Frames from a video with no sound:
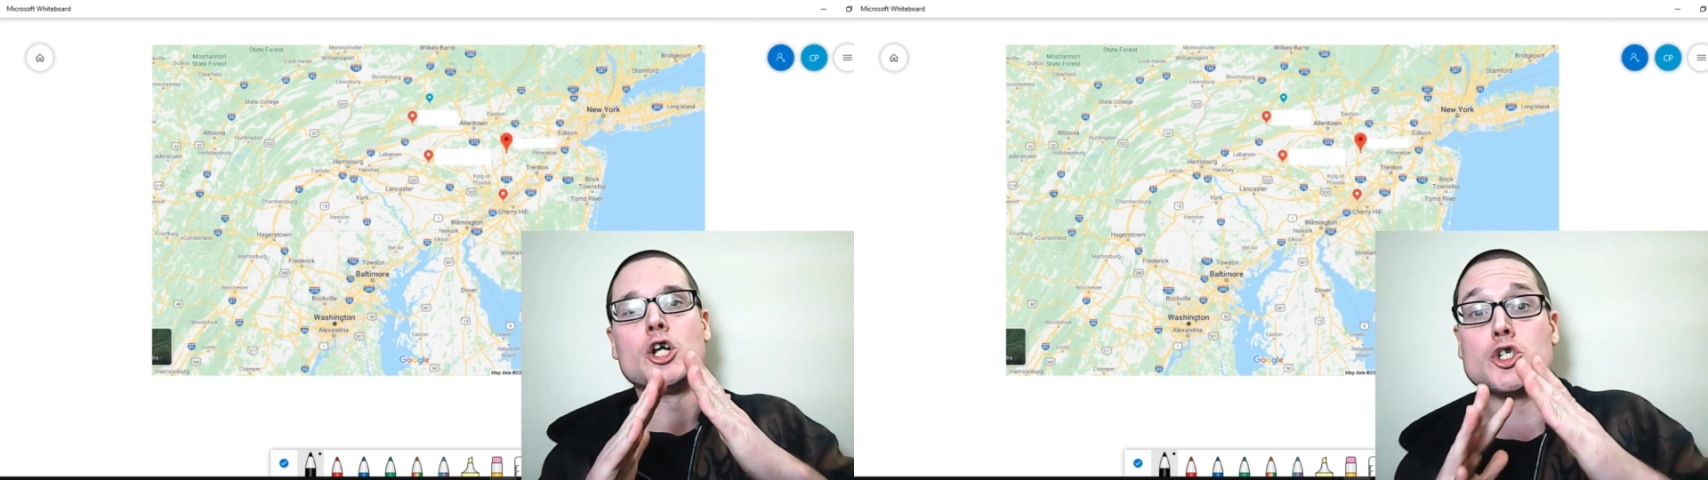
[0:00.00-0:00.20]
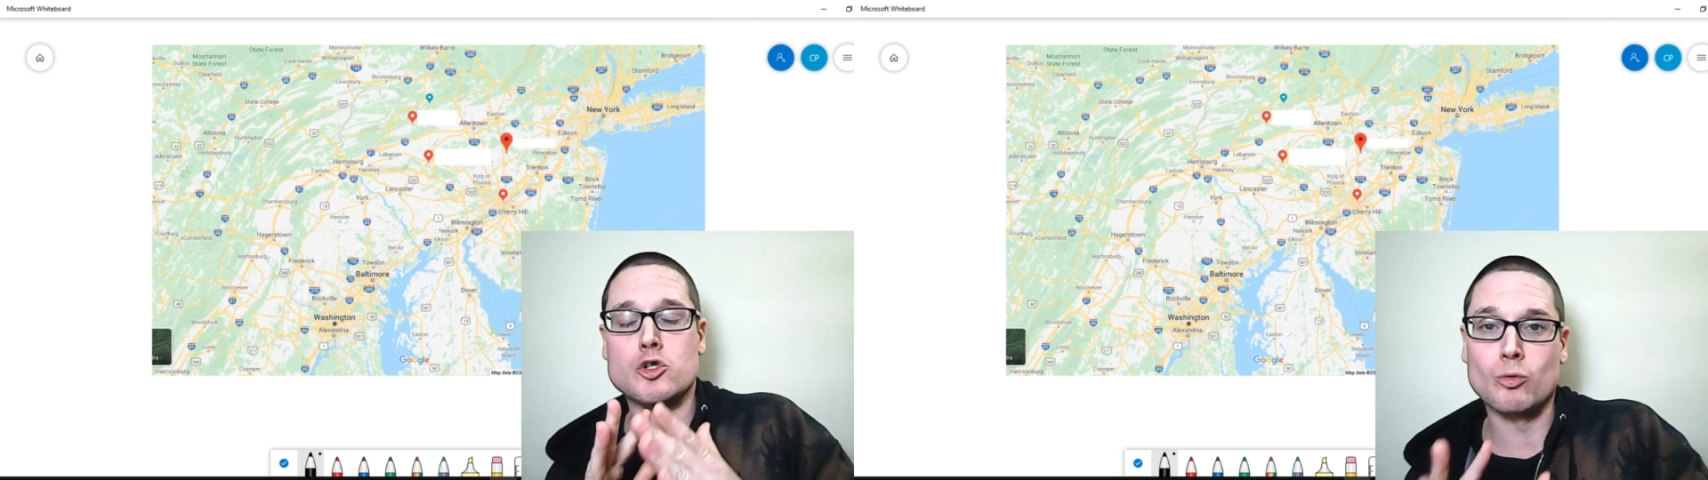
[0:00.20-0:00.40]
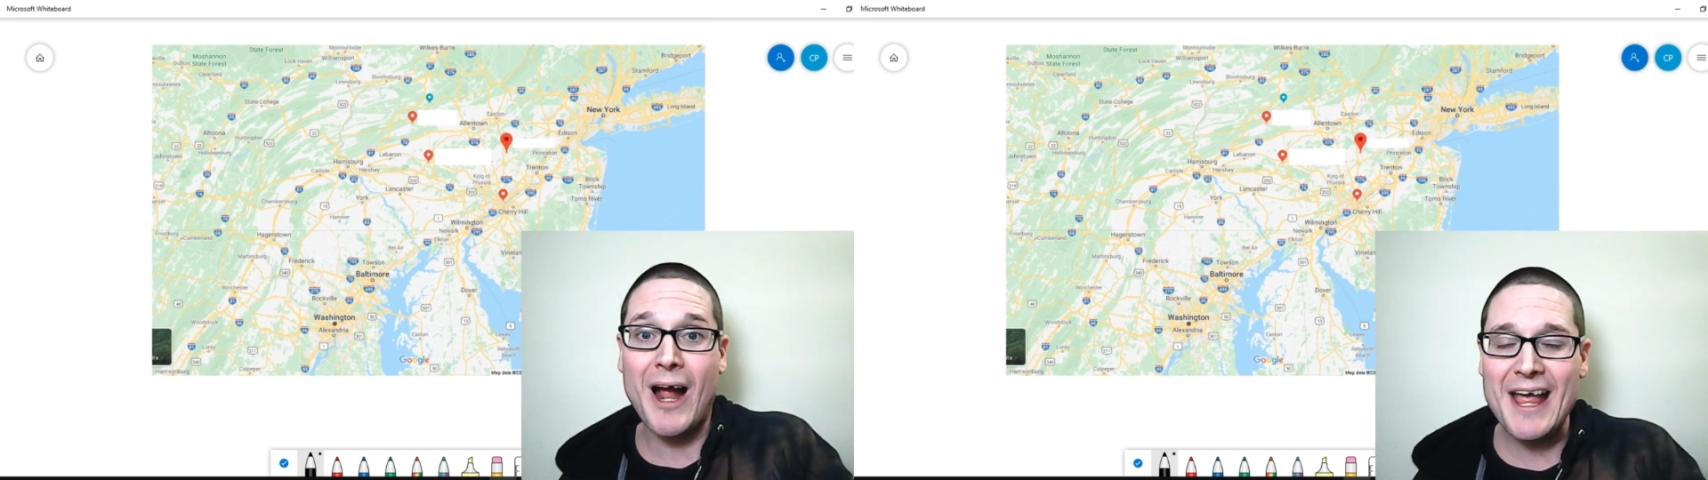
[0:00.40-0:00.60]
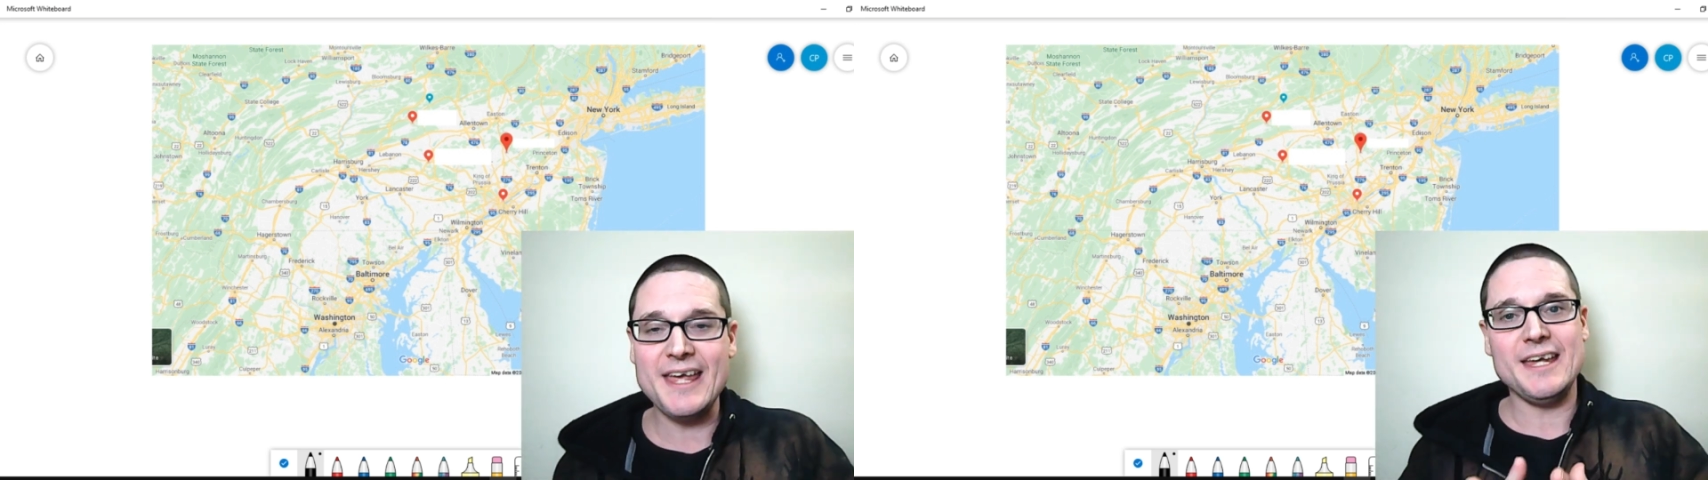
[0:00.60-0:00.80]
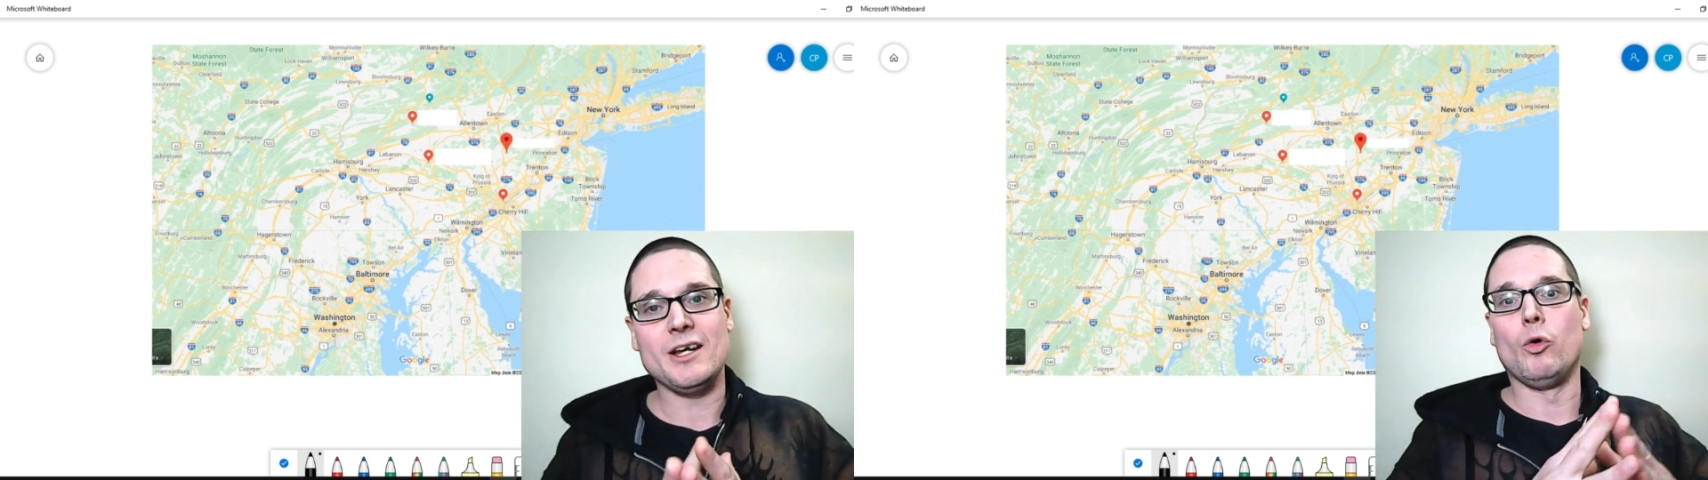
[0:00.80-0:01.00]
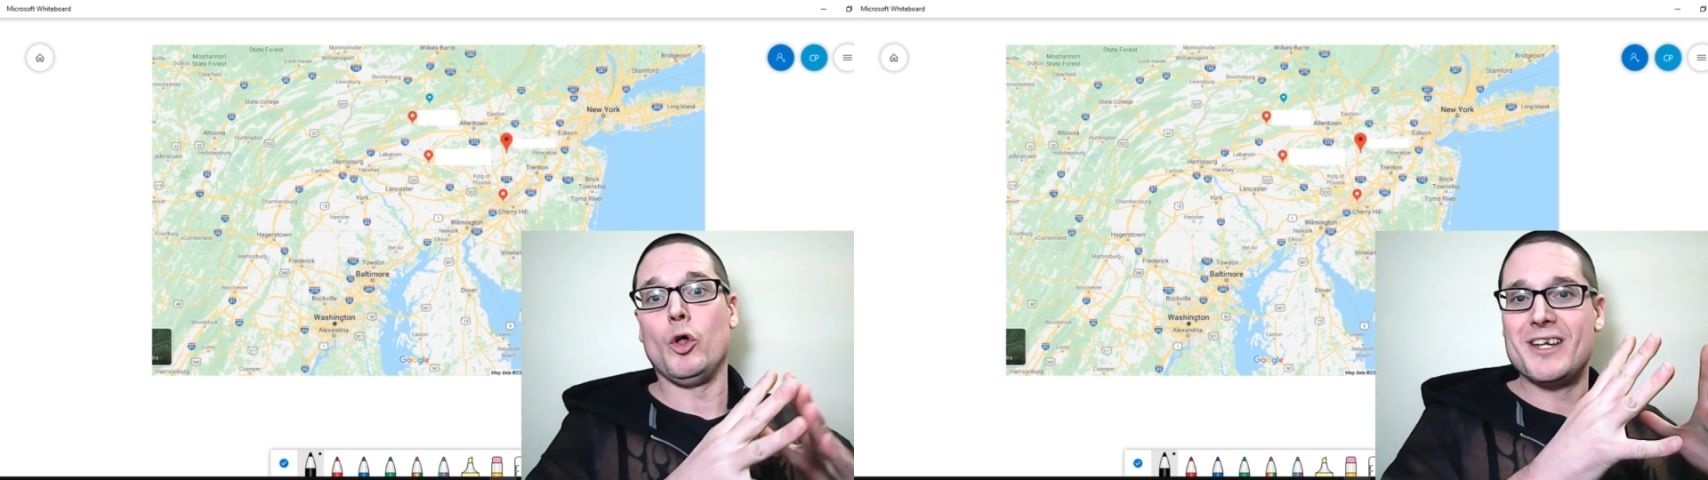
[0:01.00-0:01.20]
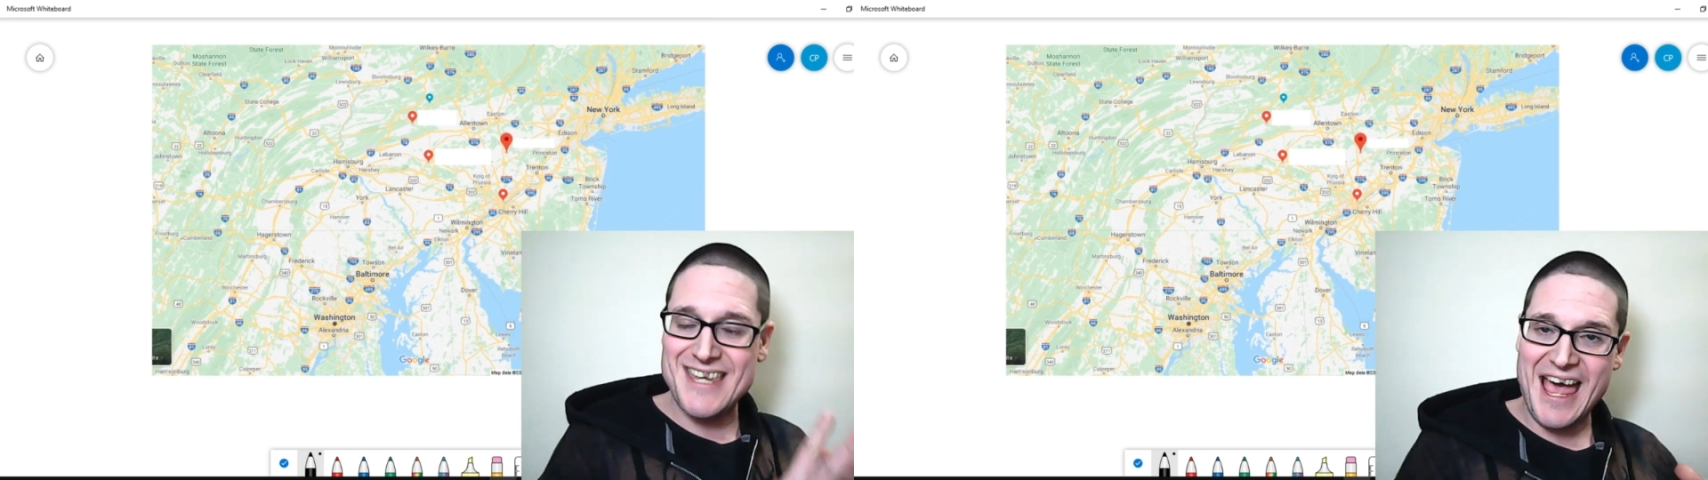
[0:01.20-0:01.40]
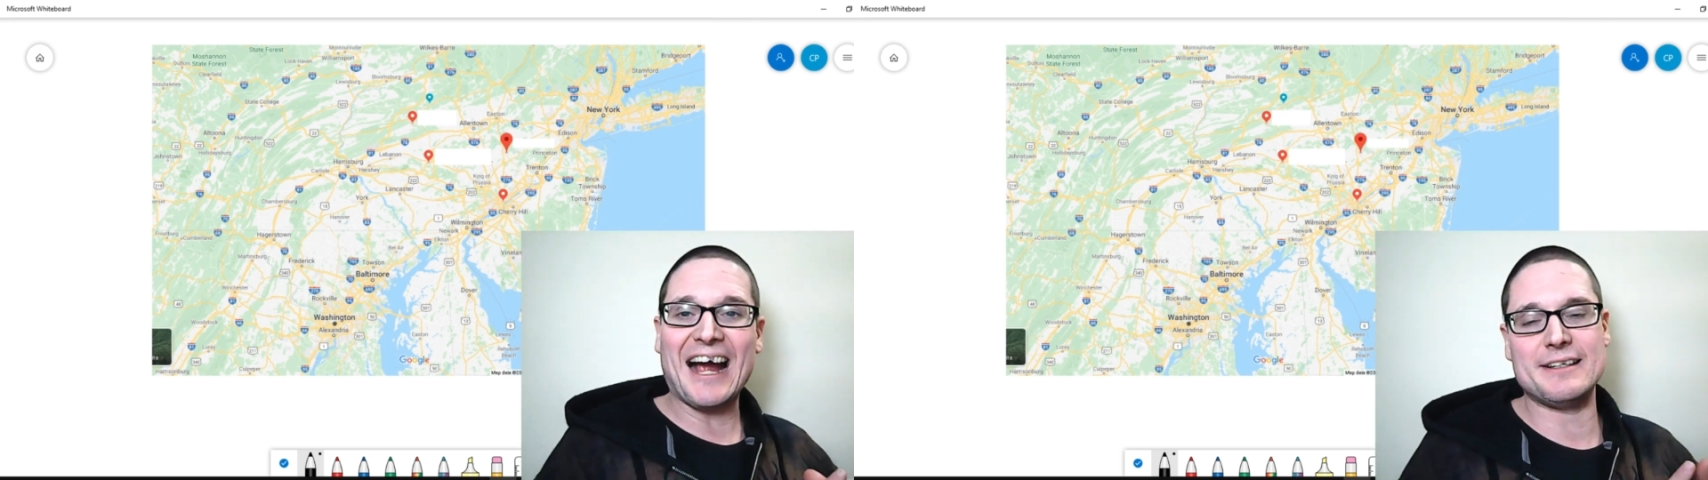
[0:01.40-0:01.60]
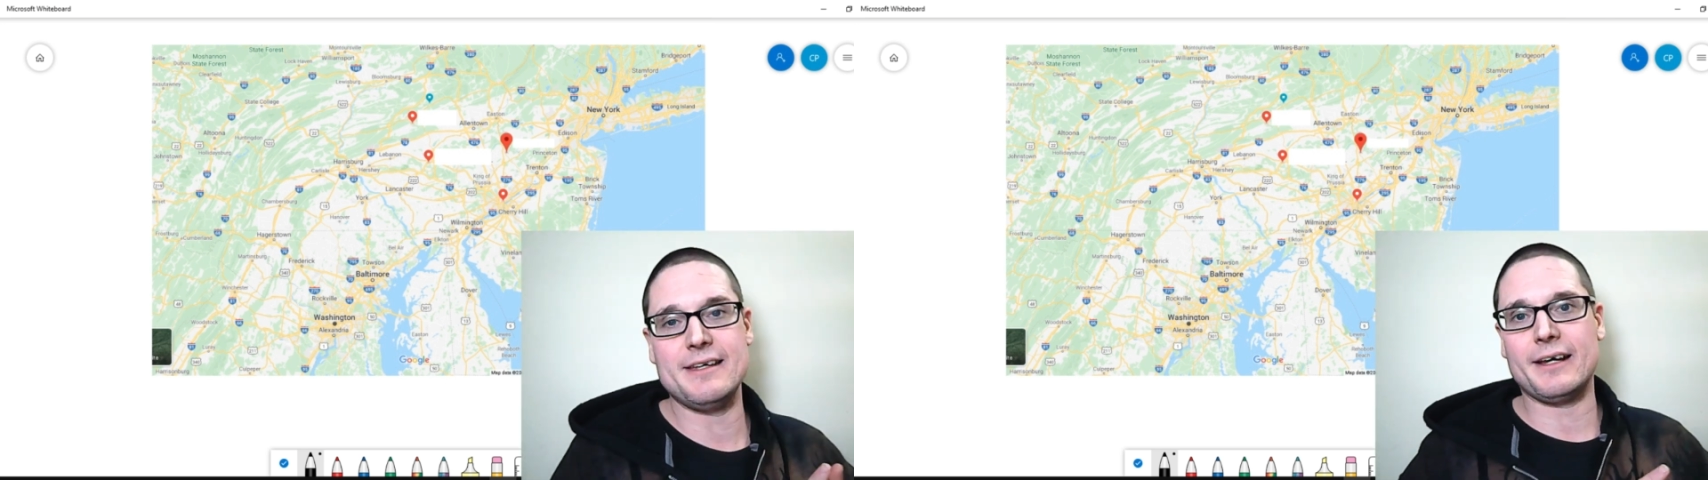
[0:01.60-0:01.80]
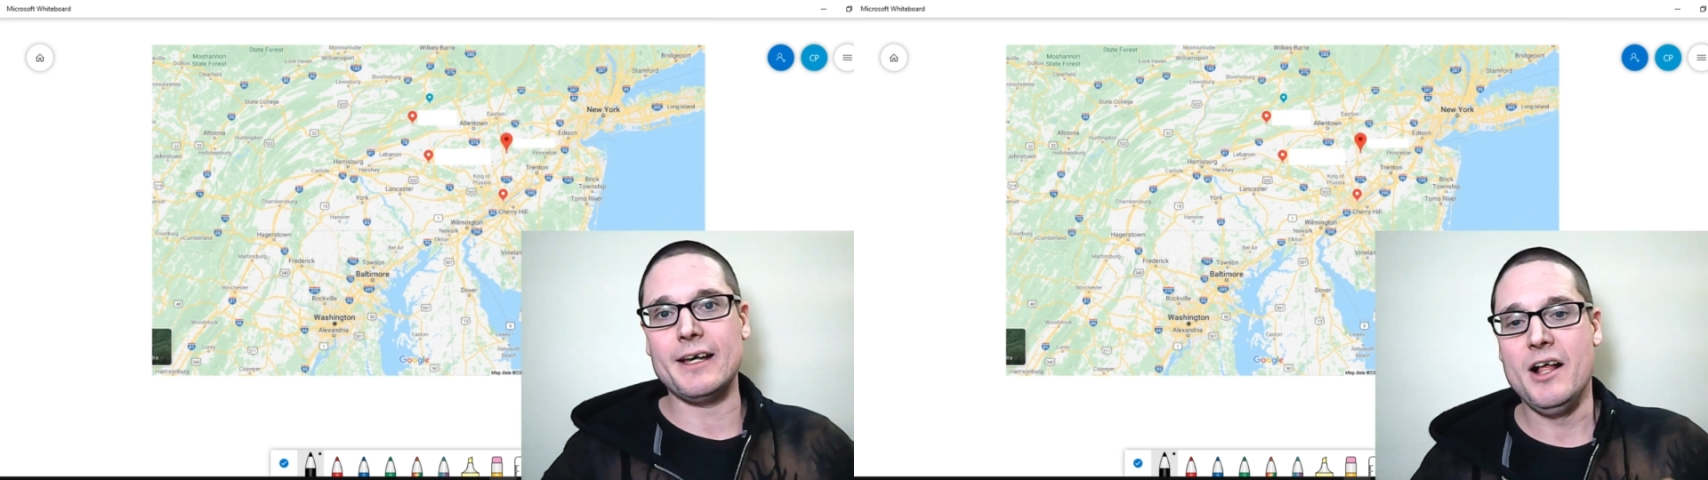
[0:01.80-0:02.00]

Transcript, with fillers: triangle tactic.